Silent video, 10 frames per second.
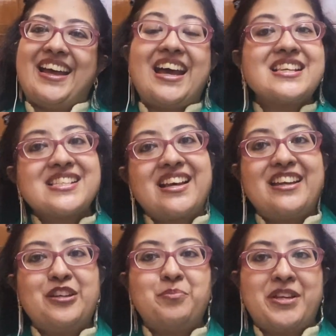As I
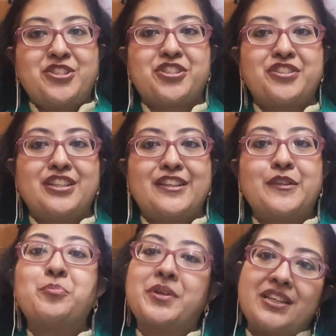had mentioned in
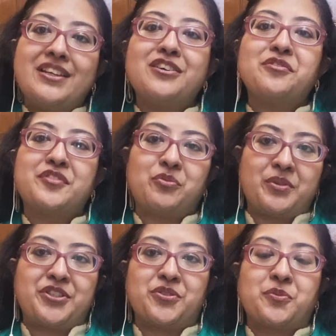the beginning of the
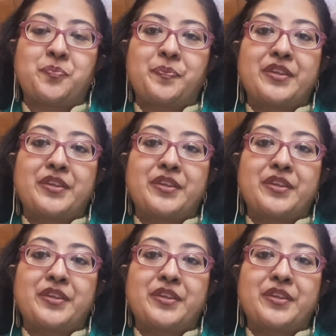video,